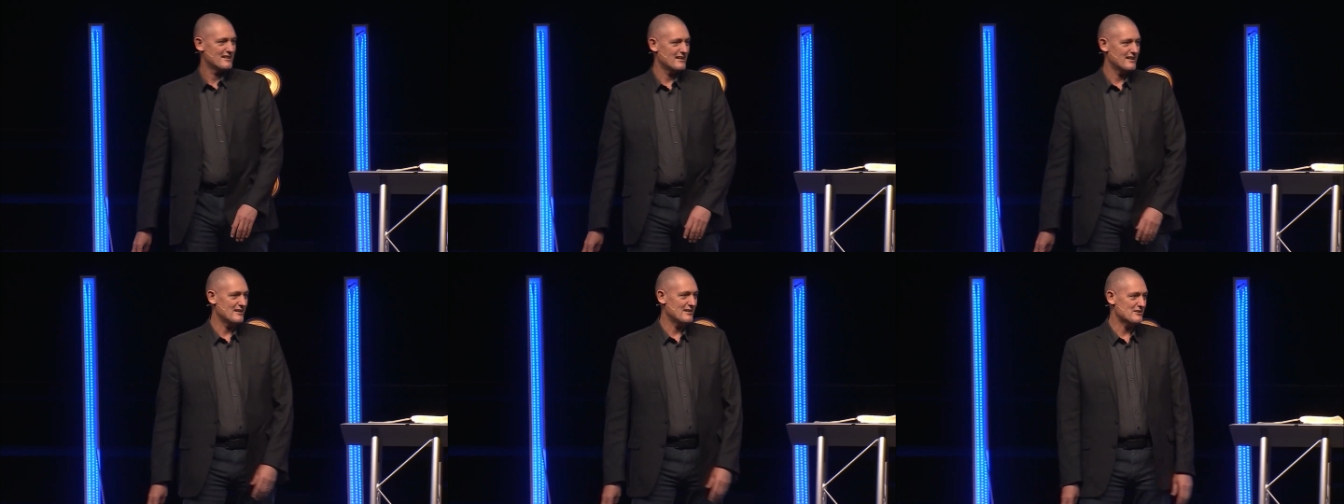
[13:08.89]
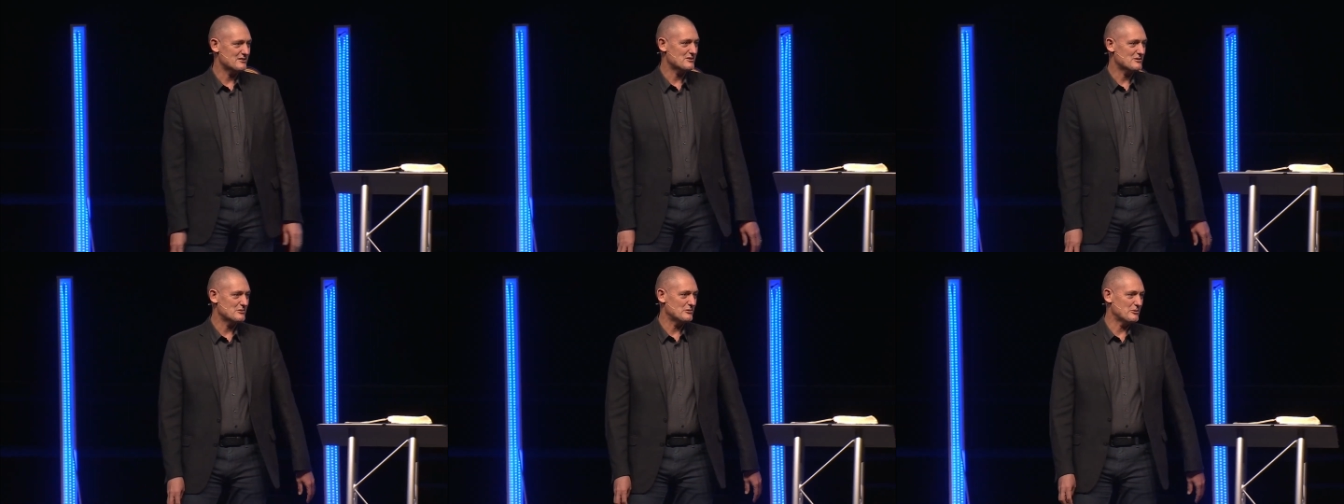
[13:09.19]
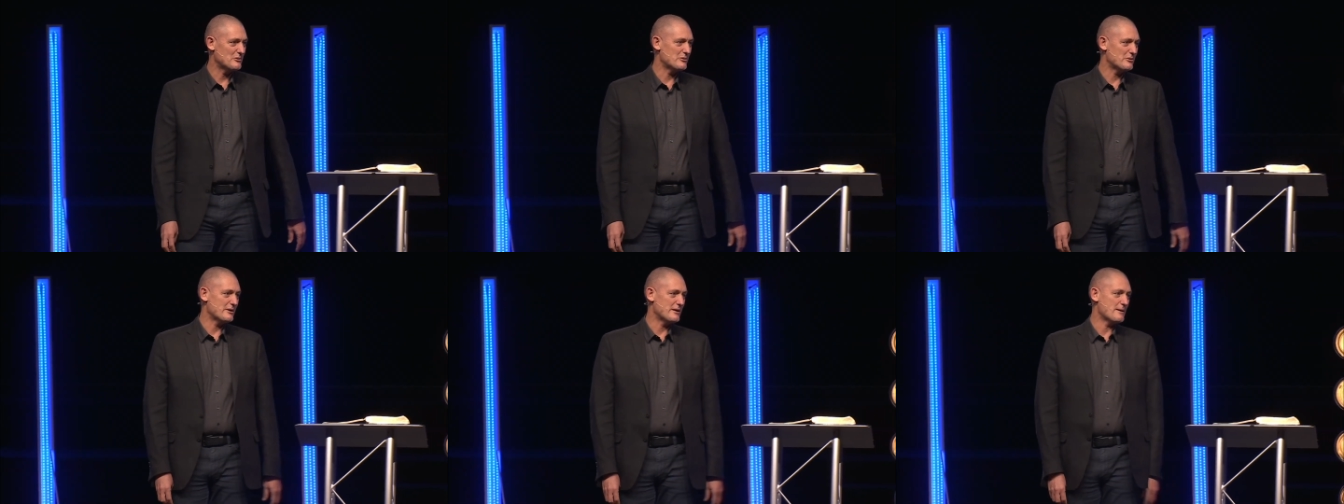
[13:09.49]
and his
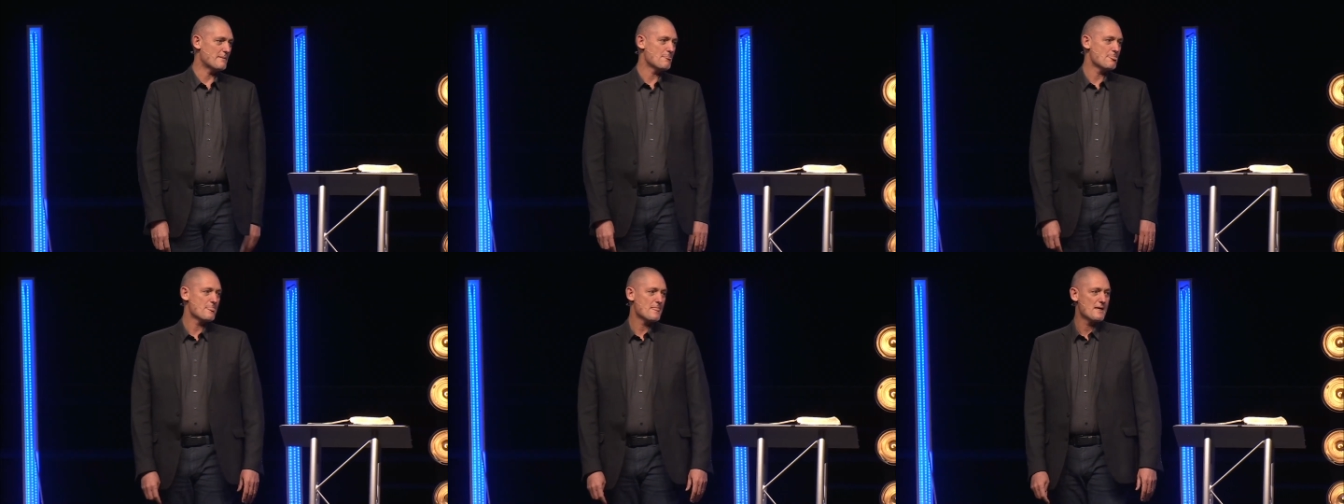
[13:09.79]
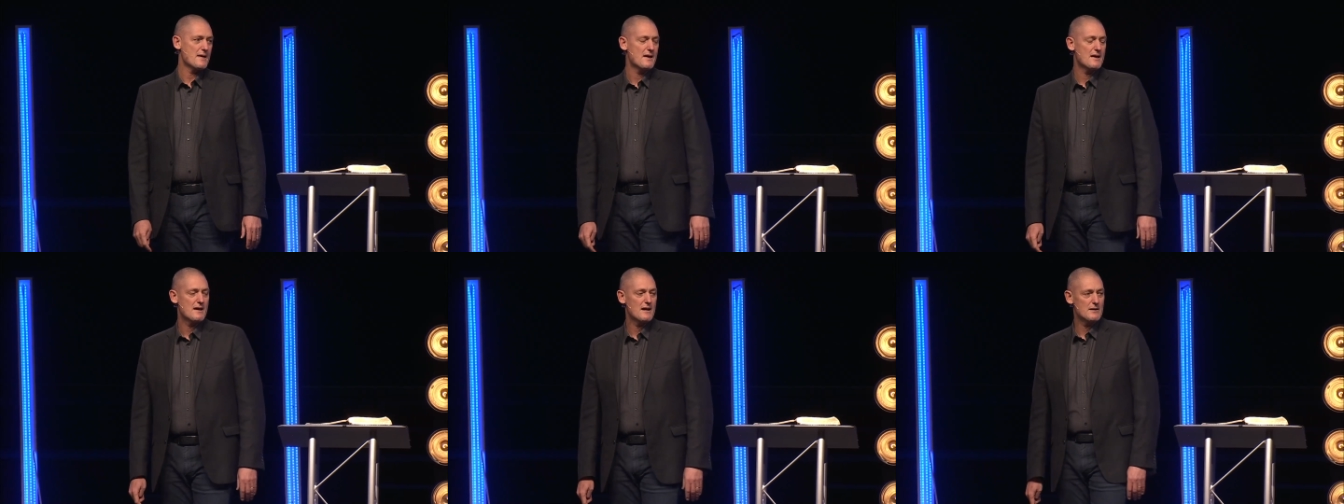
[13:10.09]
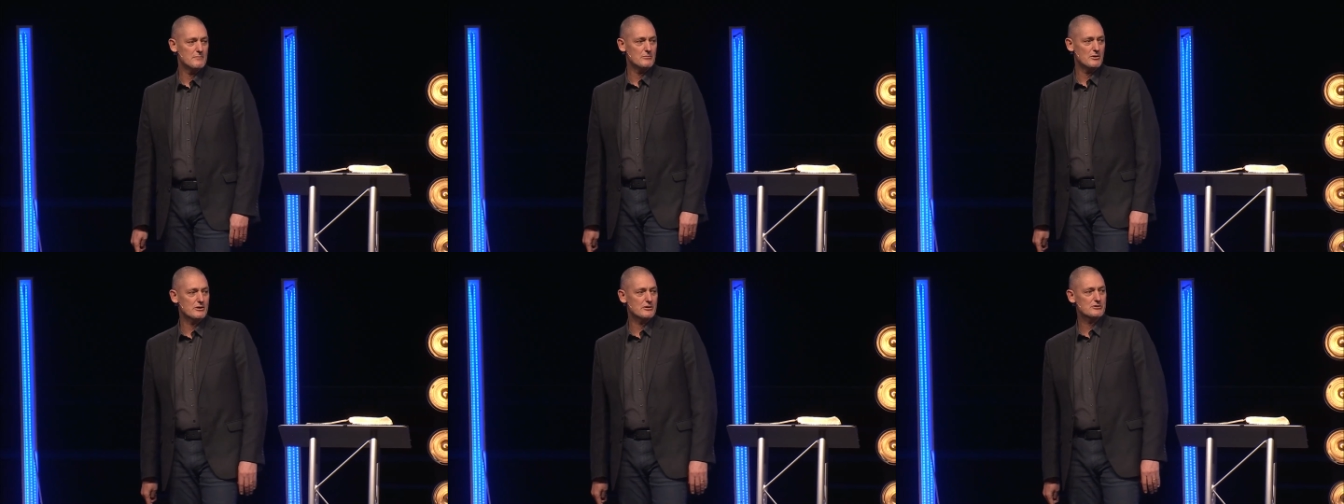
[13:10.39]
glory
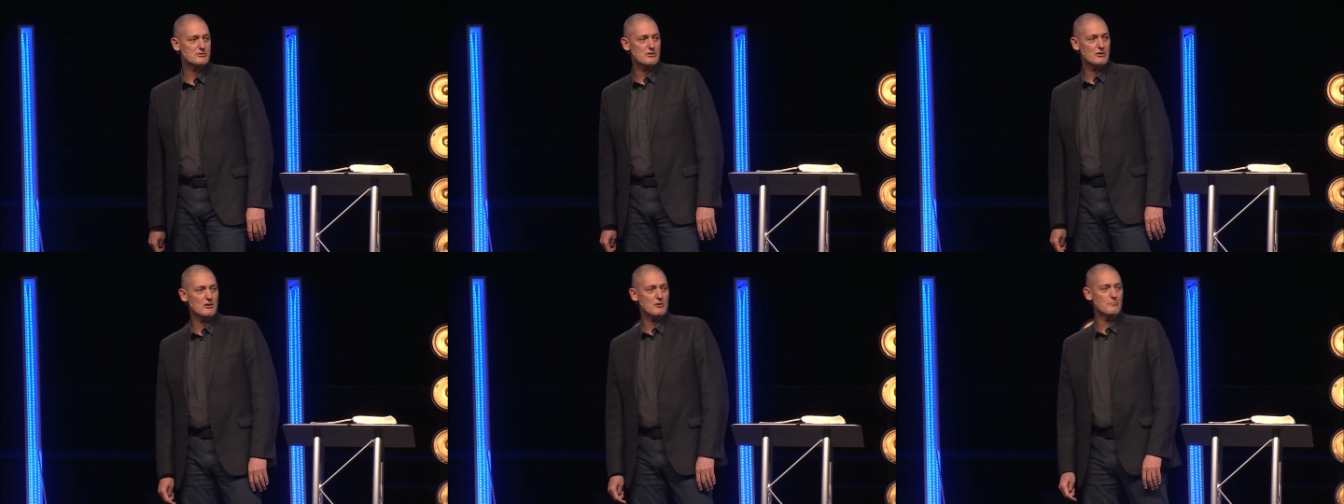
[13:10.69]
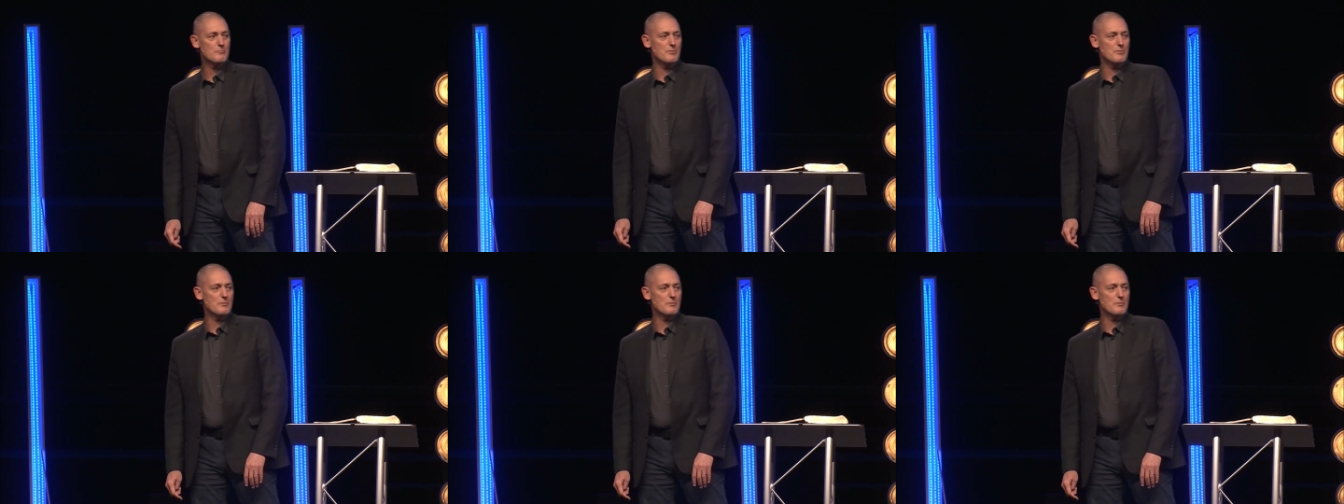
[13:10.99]
amongst all